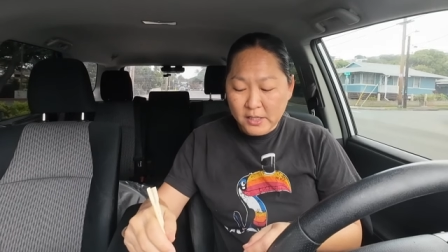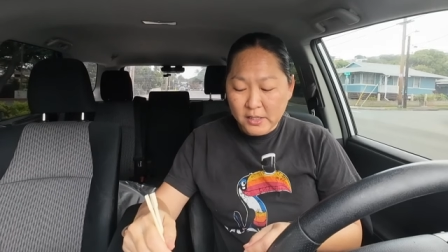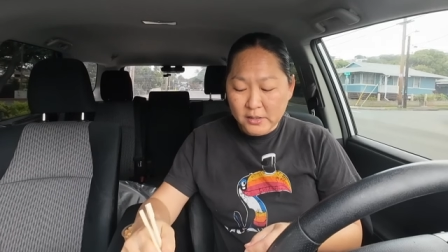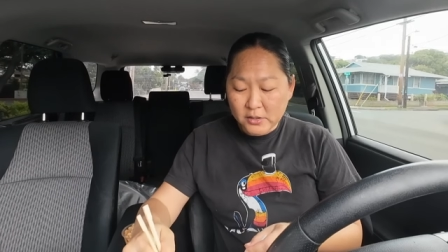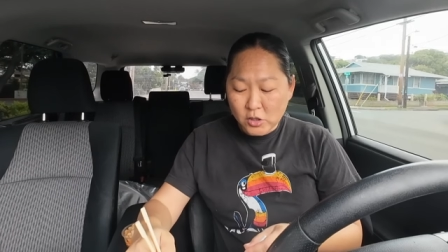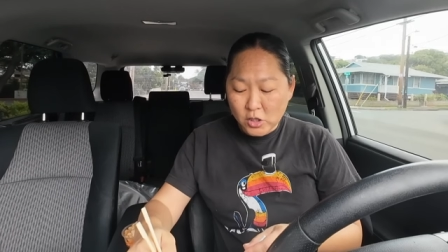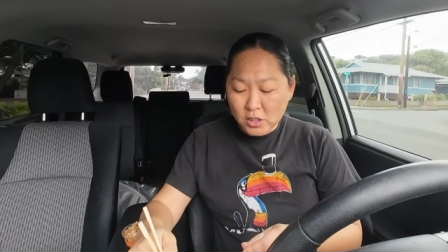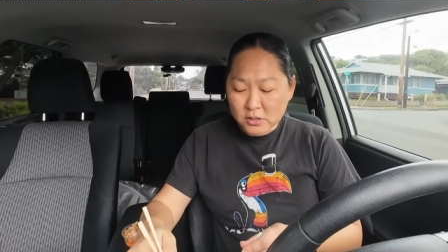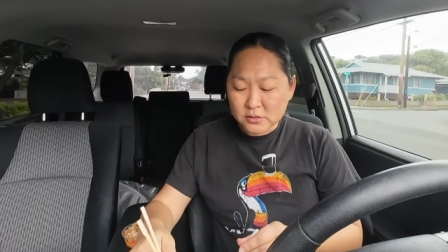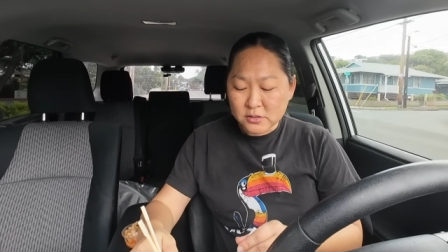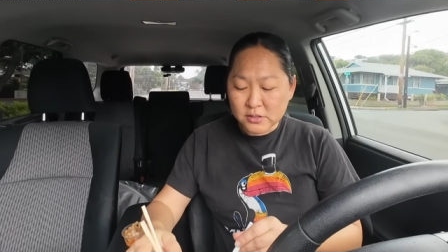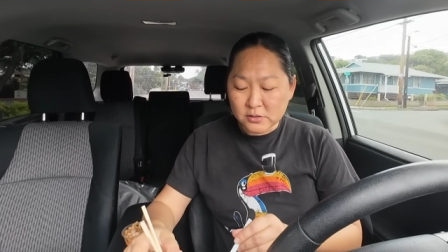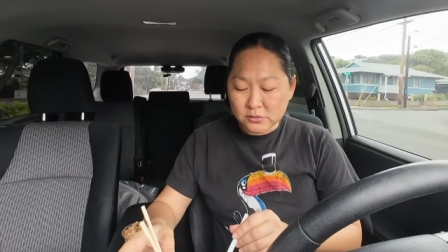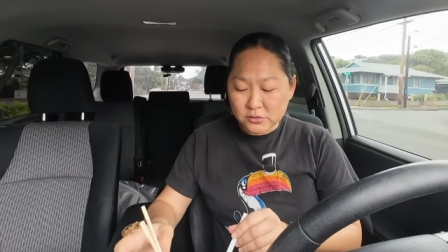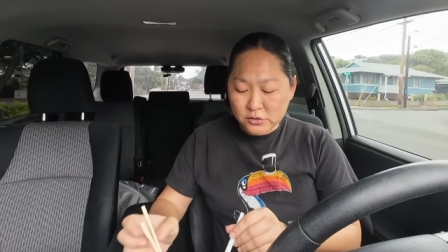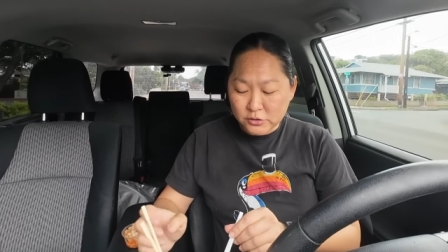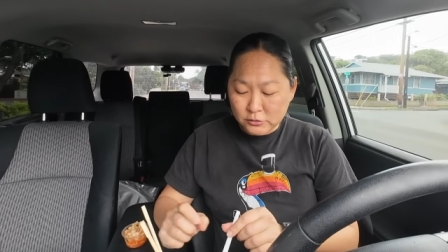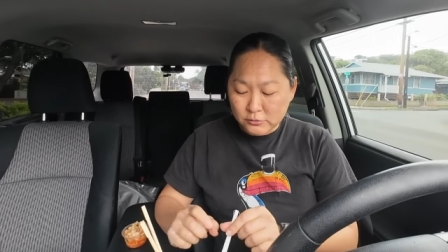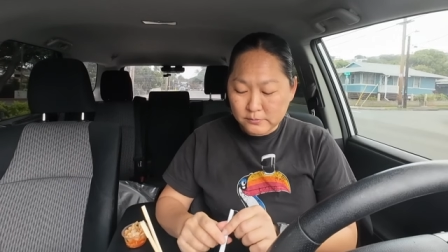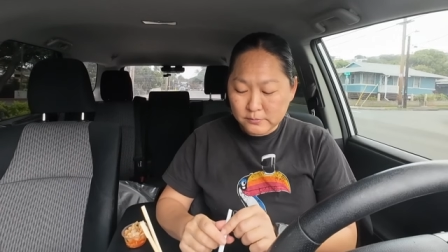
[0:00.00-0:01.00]
an oxtail
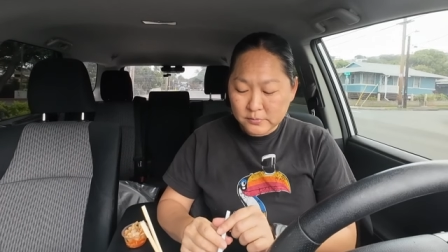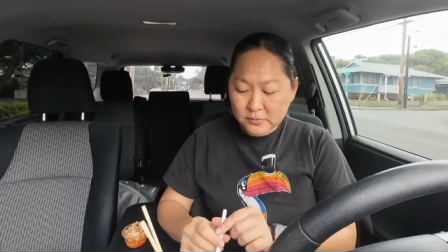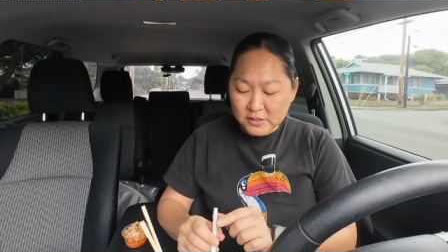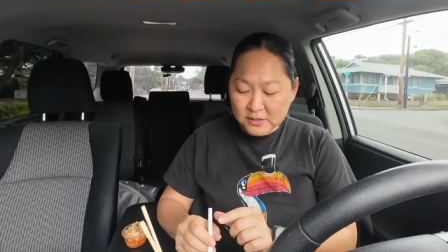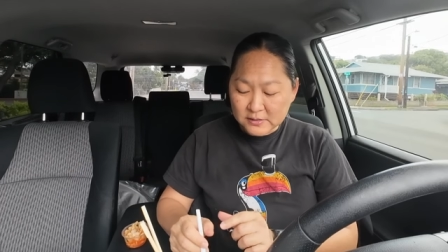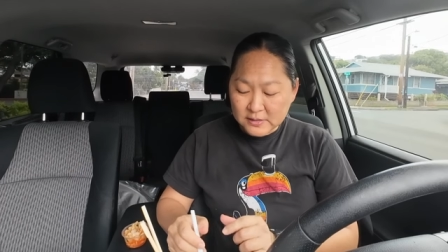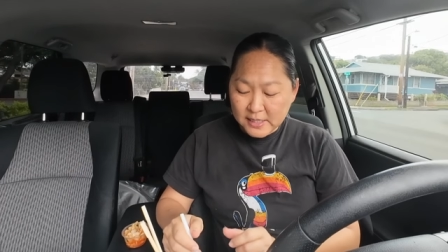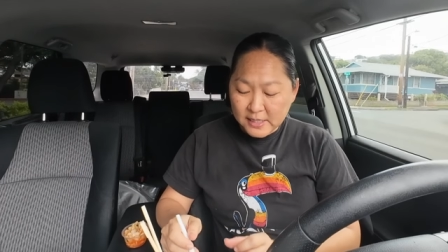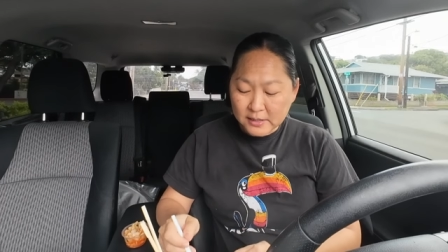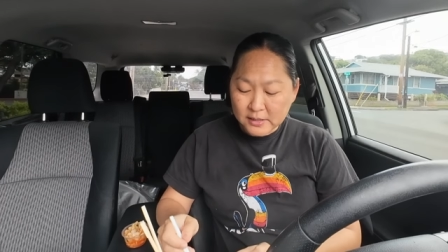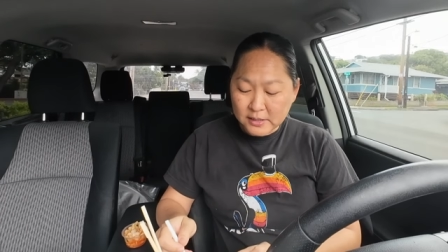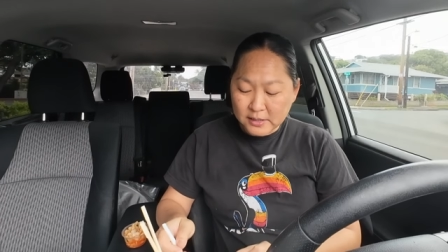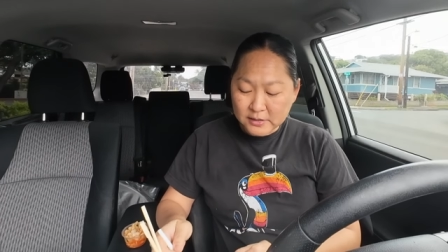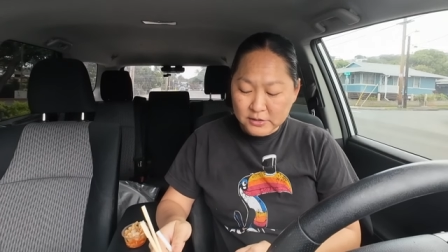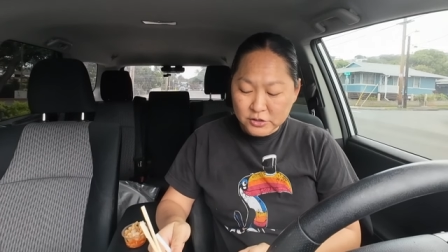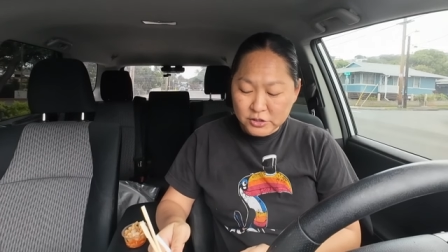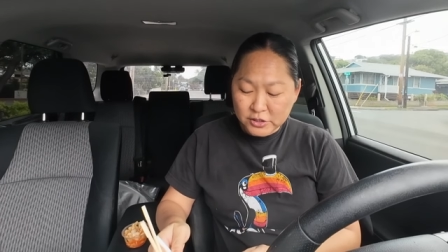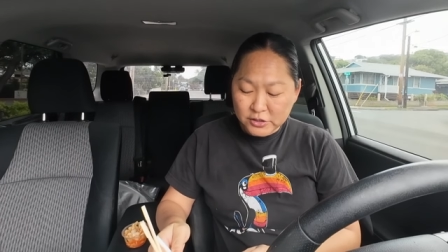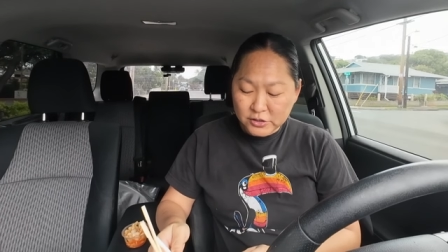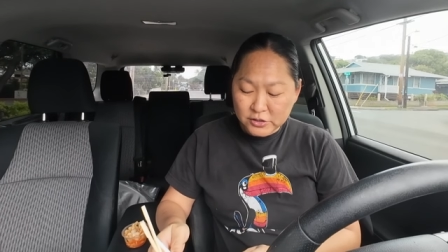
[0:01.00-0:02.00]
soup because that
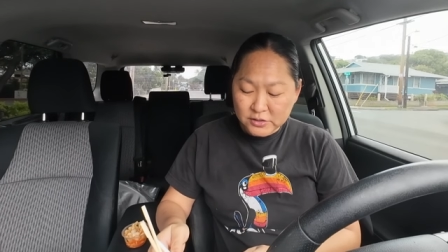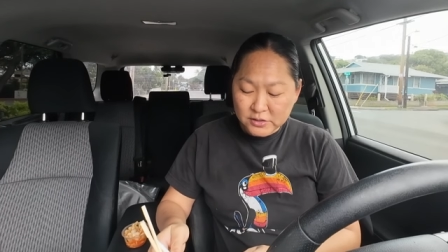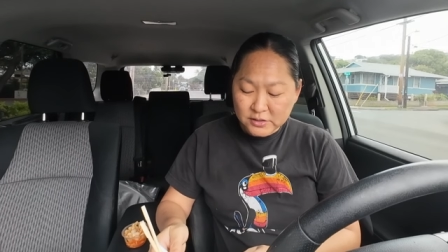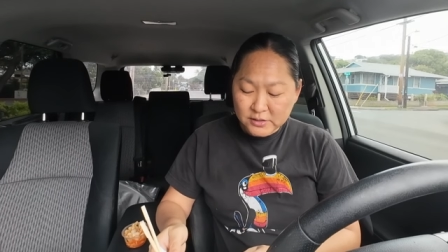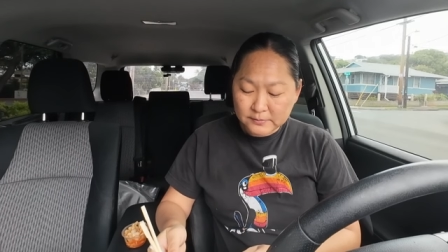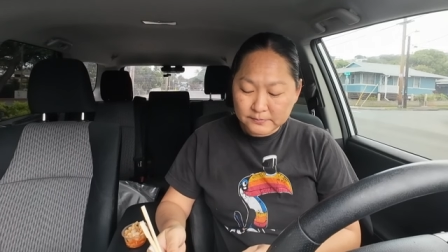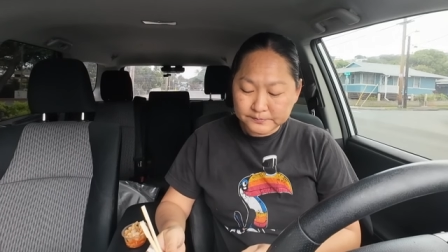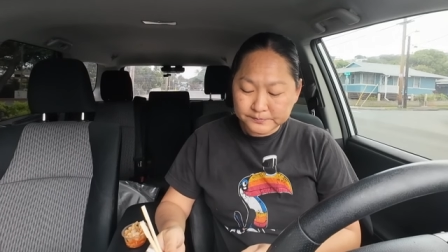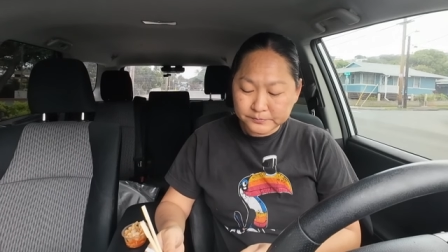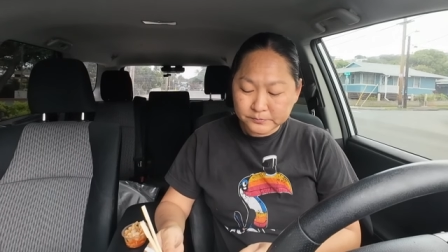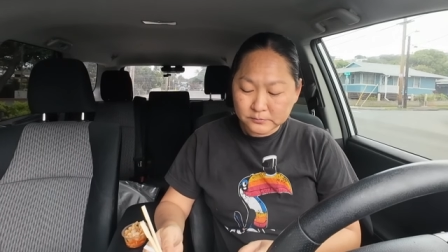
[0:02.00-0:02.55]
kind of changes it.